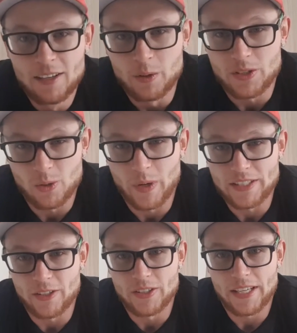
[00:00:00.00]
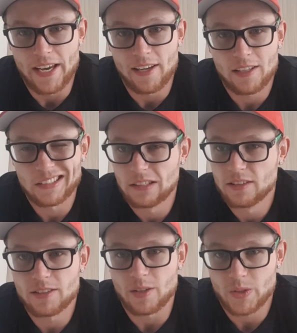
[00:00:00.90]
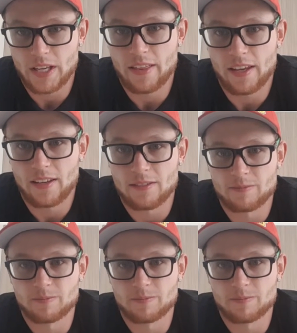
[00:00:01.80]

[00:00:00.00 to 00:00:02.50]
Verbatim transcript: which is always a good day. So I'll see you there.